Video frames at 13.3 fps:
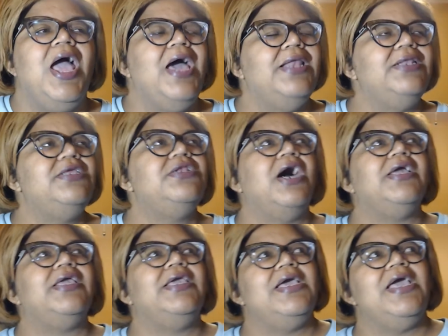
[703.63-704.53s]
And, you know,
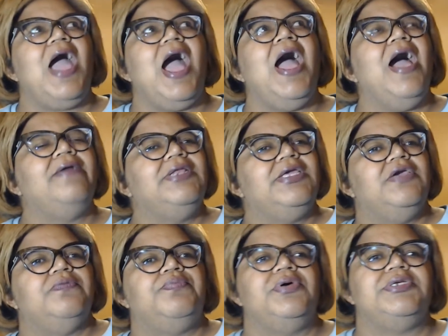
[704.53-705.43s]
again, I have to
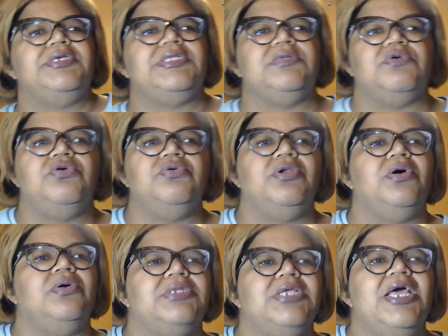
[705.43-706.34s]
give Portia some
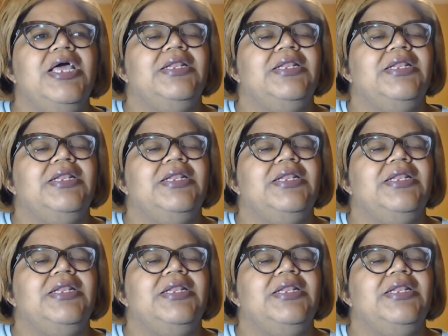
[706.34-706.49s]
kudos